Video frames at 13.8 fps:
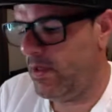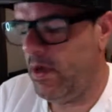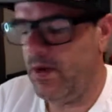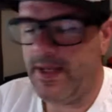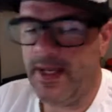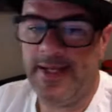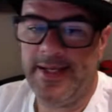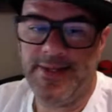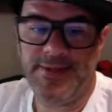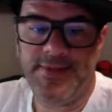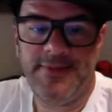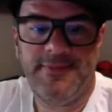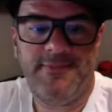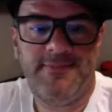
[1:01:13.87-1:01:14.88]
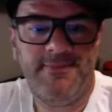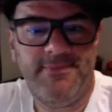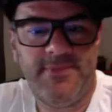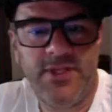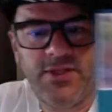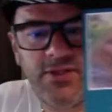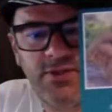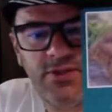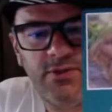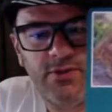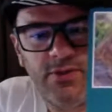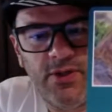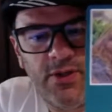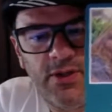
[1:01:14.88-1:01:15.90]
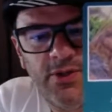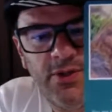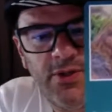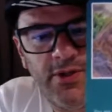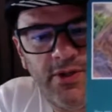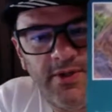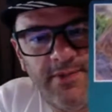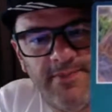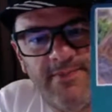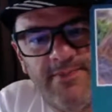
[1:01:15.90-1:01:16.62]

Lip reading: Okay, Ninja, this is you. You're a cougar.